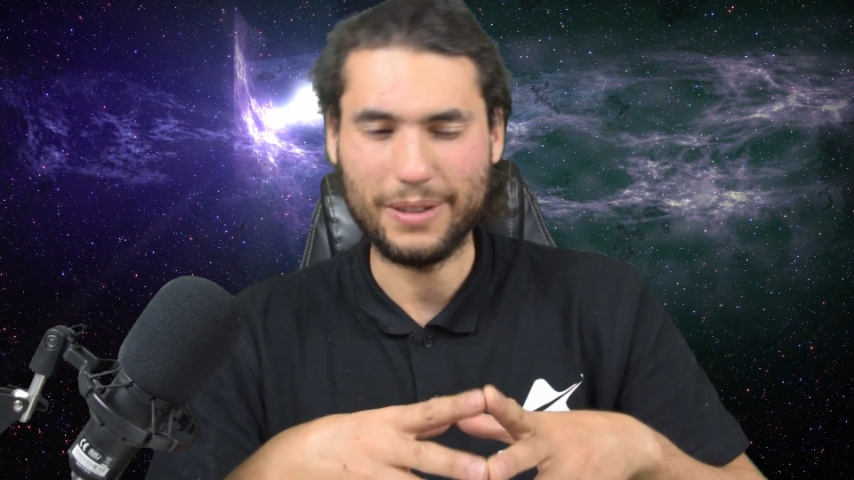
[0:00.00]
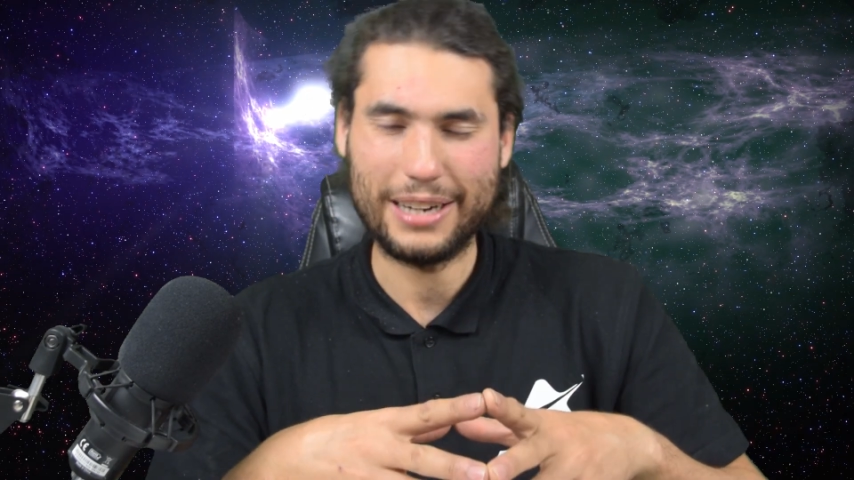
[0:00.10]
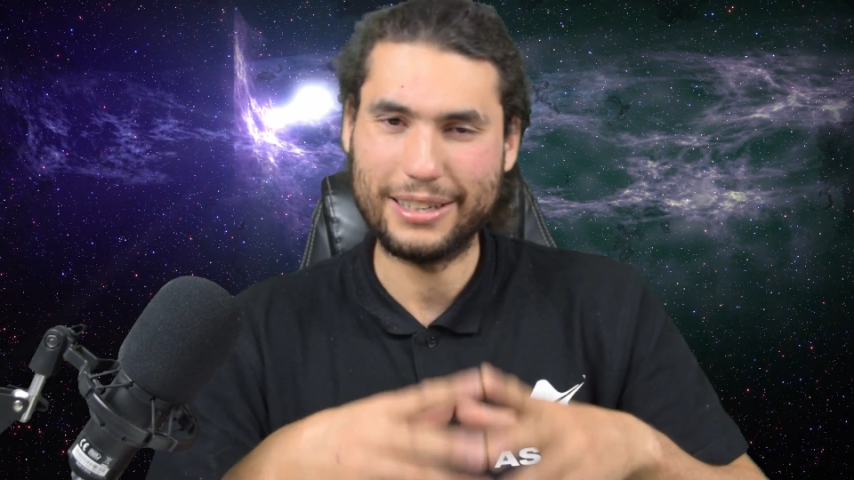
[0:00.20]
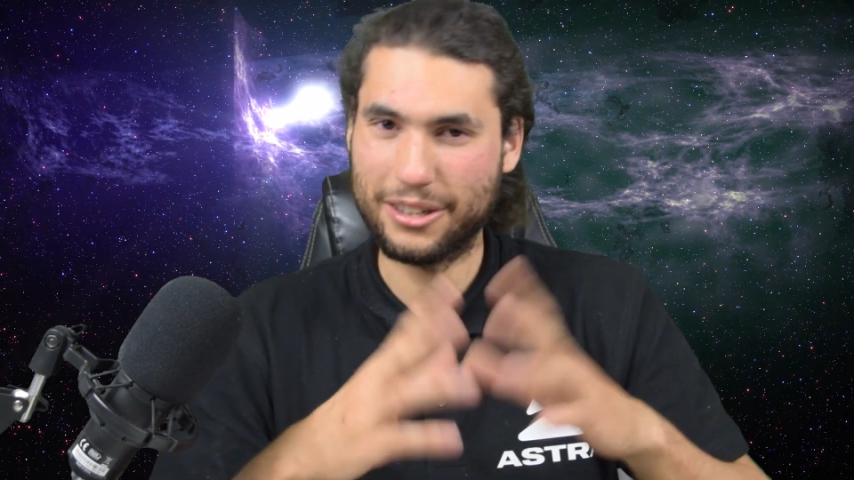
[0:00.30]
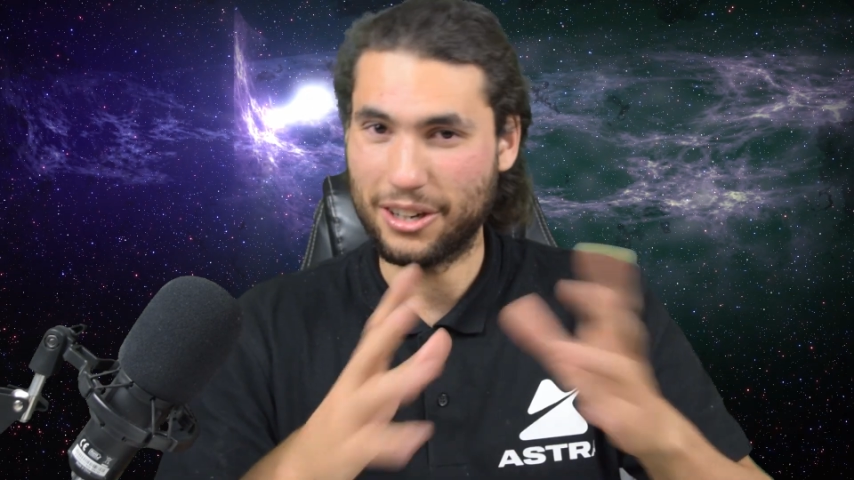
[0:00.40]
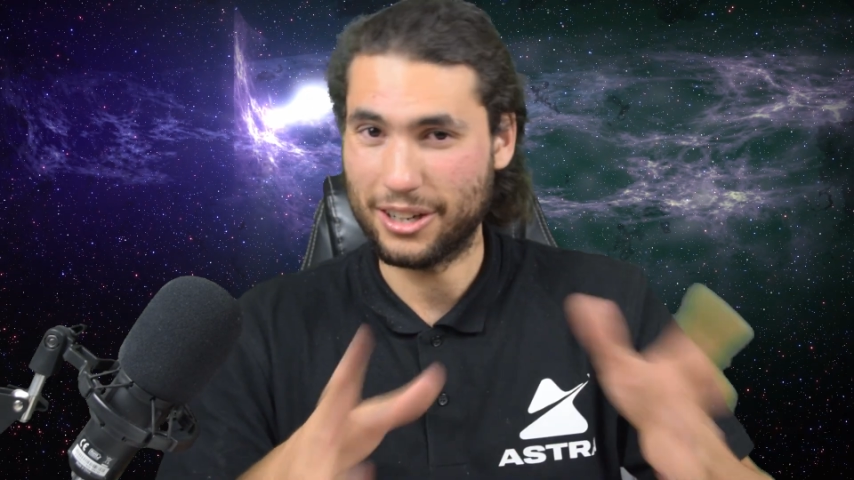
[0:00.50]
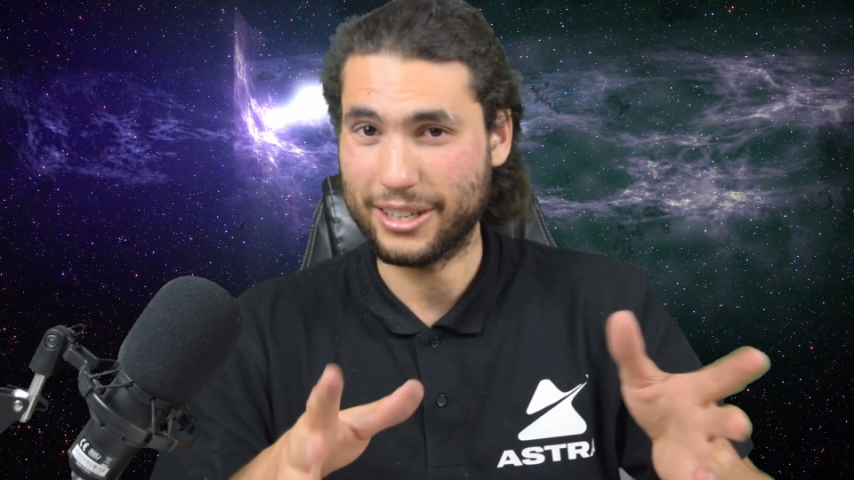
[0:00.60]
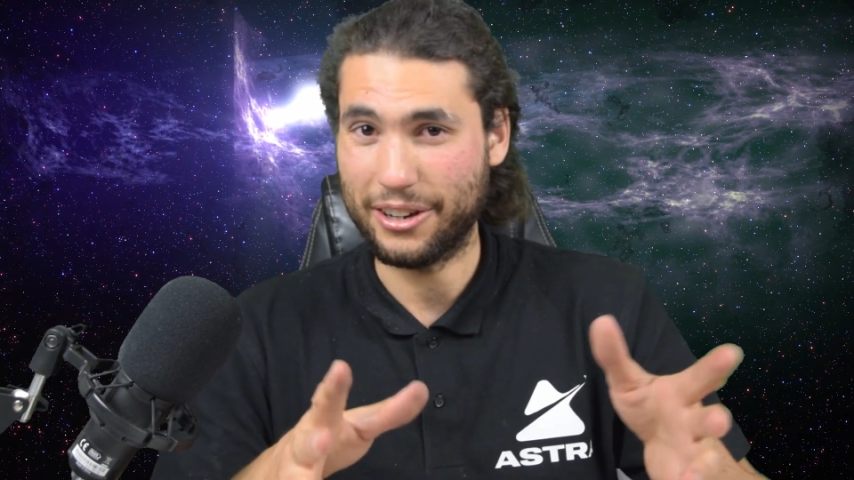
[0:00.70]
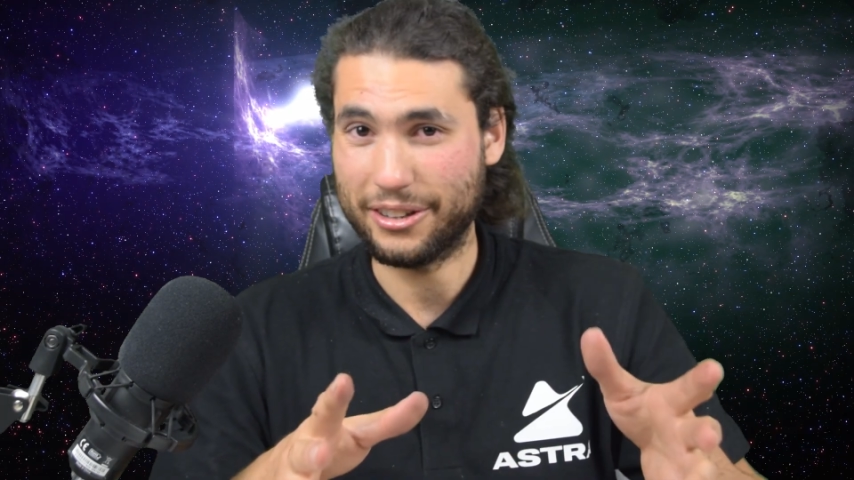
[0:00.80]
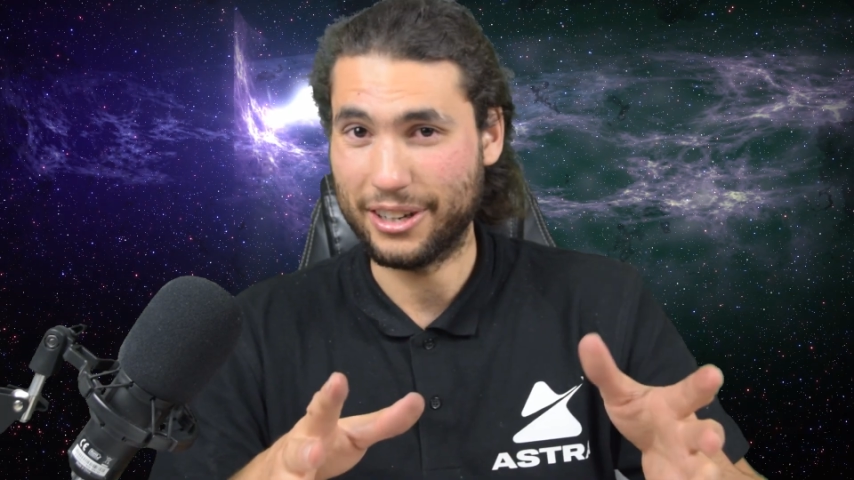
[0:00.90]
I did a cost
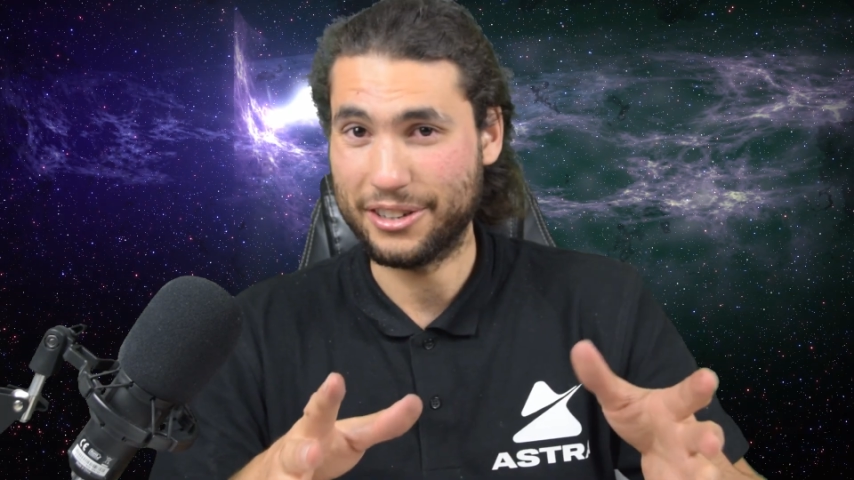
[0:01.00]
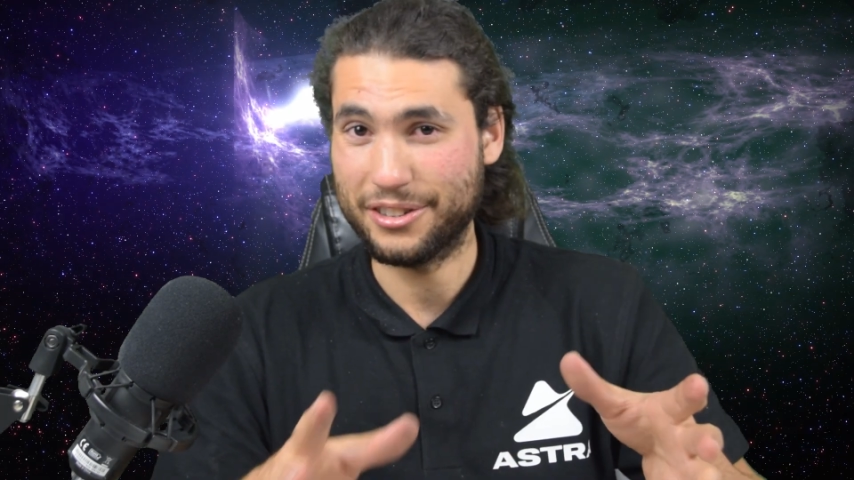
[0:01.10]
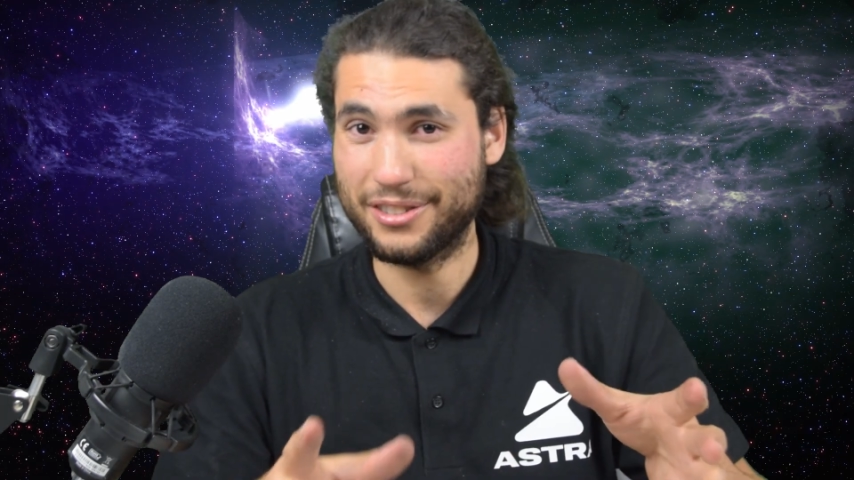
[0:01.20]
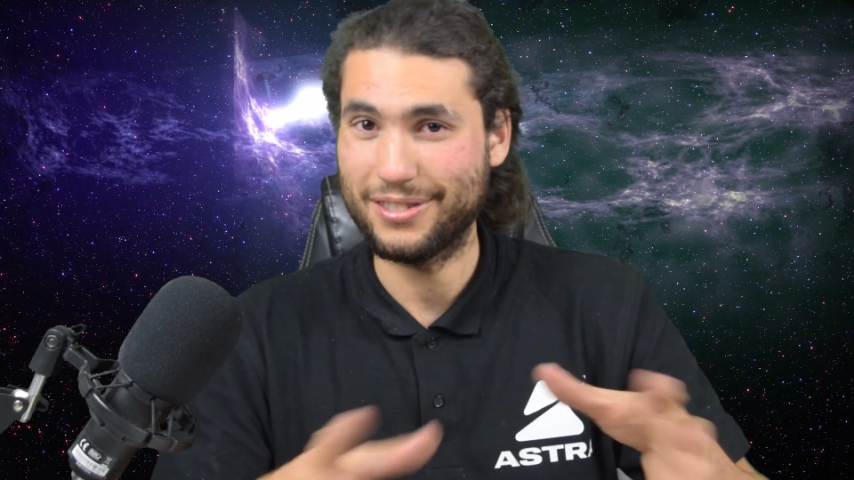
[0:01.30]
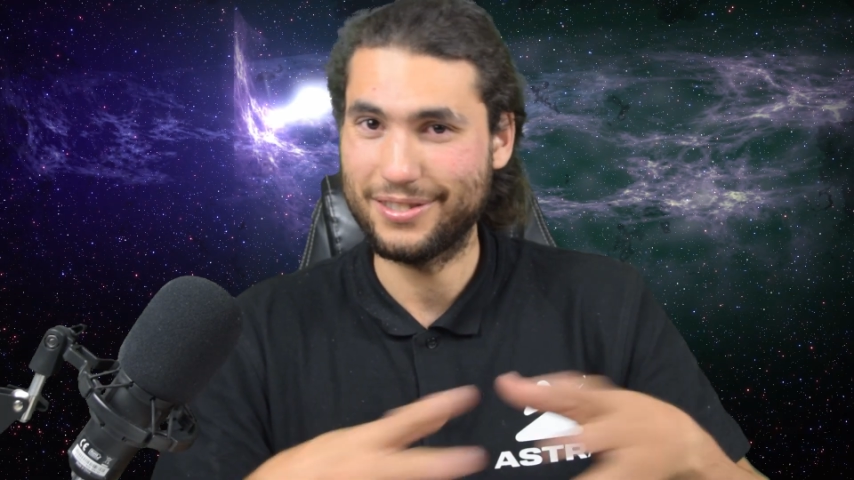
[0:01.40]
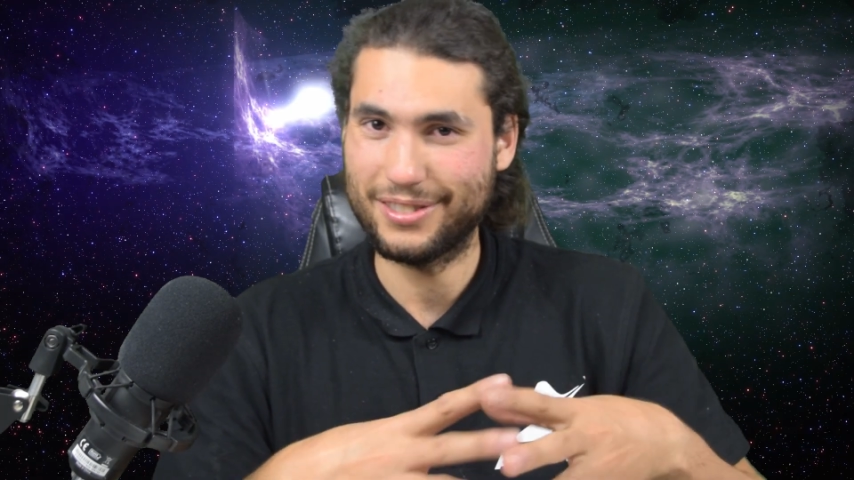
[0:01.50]
calculation